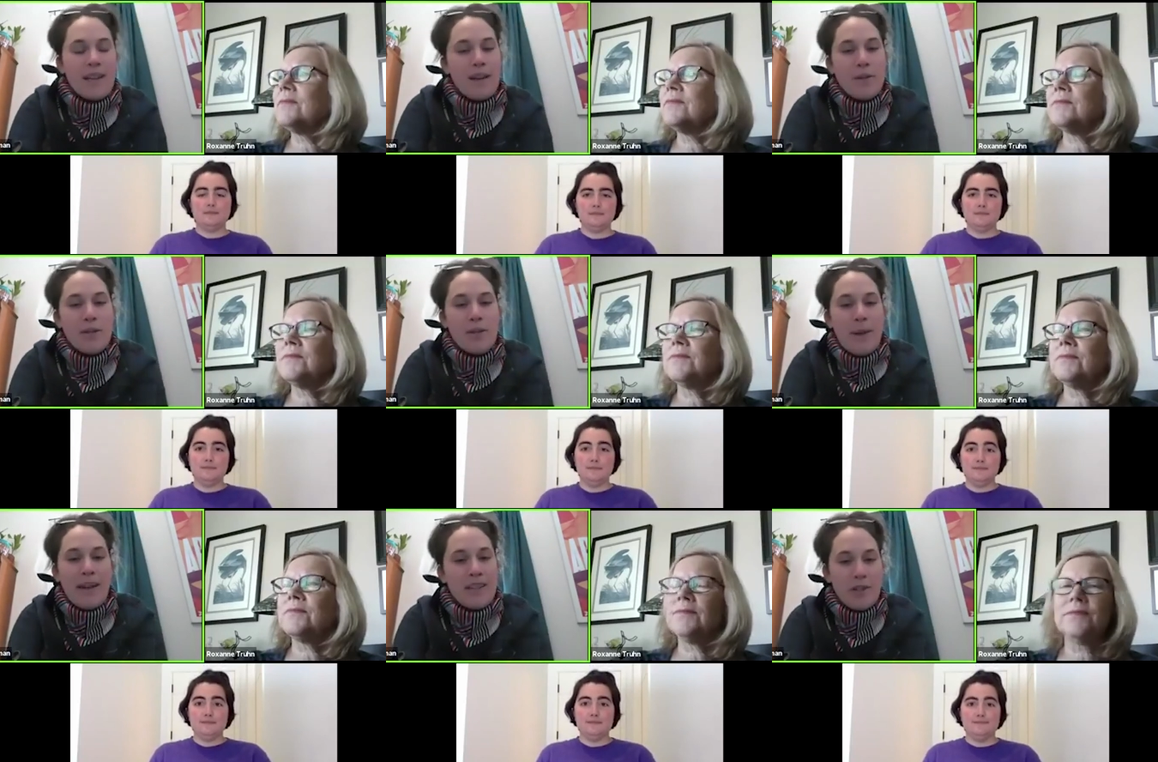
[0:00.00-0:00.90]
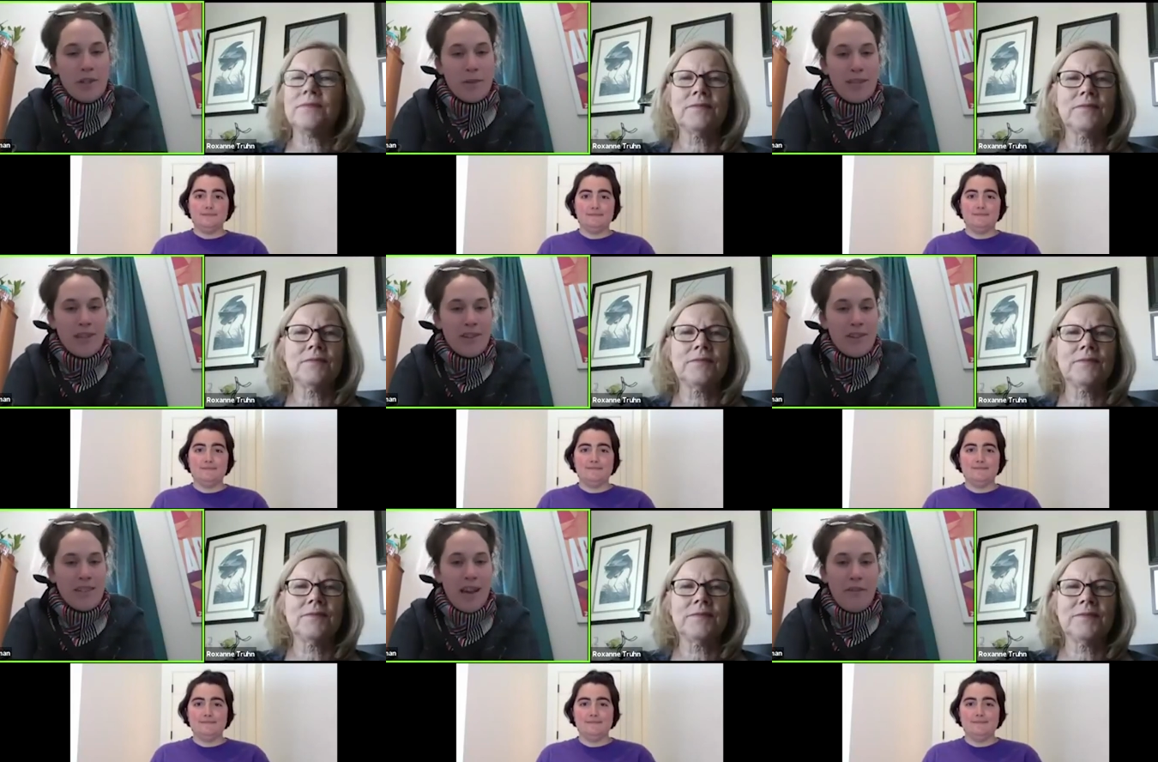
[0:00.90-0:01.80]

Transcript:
Speaker 1: uh, would you mind introducing yourself